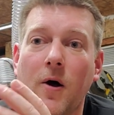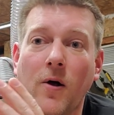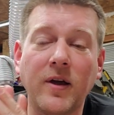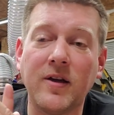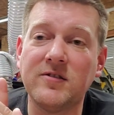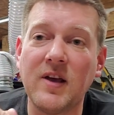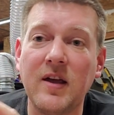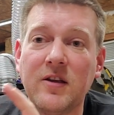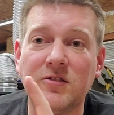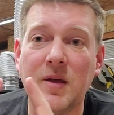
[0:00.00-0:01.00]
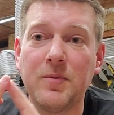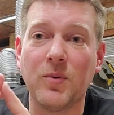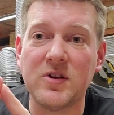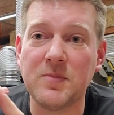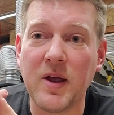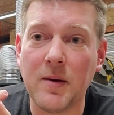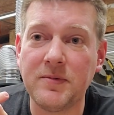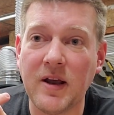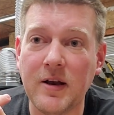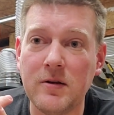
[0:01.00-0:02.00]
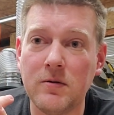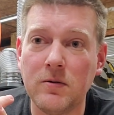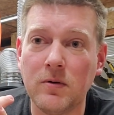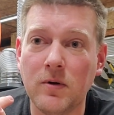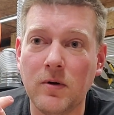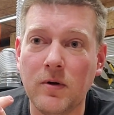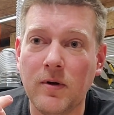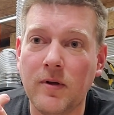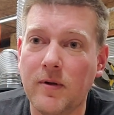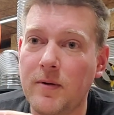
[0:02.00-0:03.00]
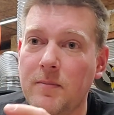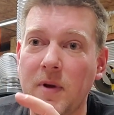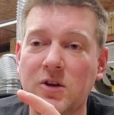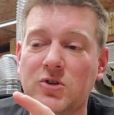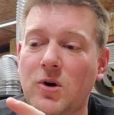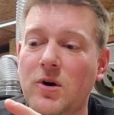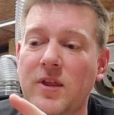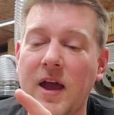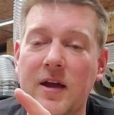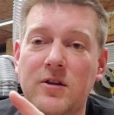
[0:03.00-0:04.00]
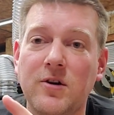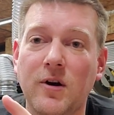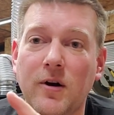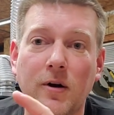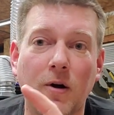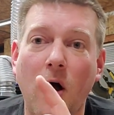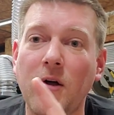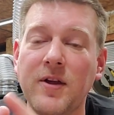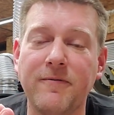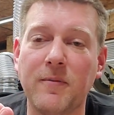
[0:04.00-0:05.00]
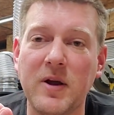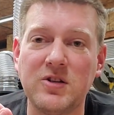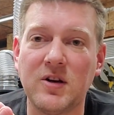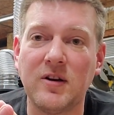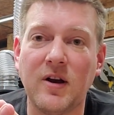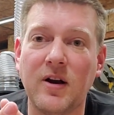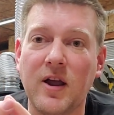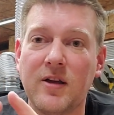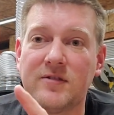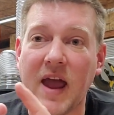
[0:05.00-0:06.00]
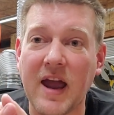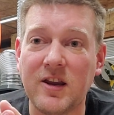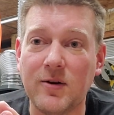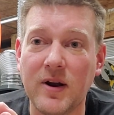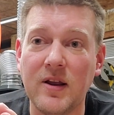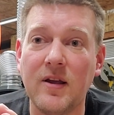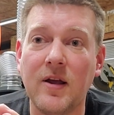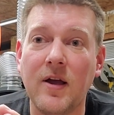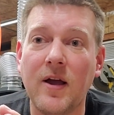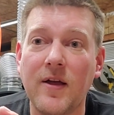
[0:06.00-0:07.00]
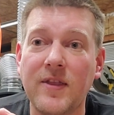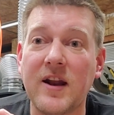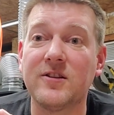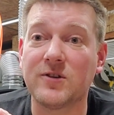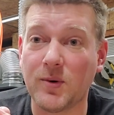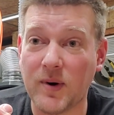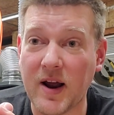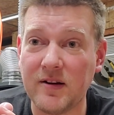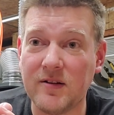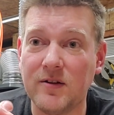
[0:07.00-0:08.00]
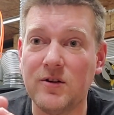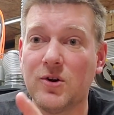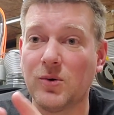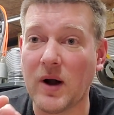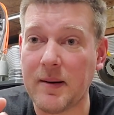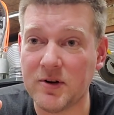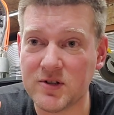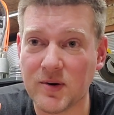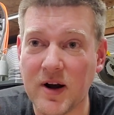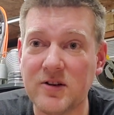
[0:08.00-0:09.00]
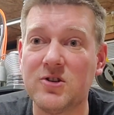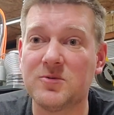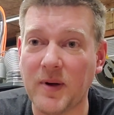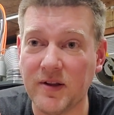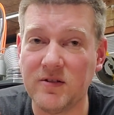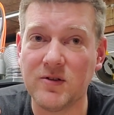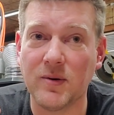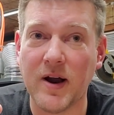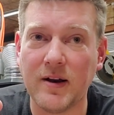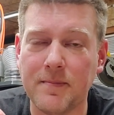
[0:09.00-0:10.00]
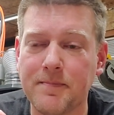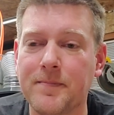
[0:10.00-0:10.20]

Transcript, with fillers: All I can say is keep your resume updated. Make sure that your all the information in there is accurate, that it's correct, your grammar is correct, your spelling is correct.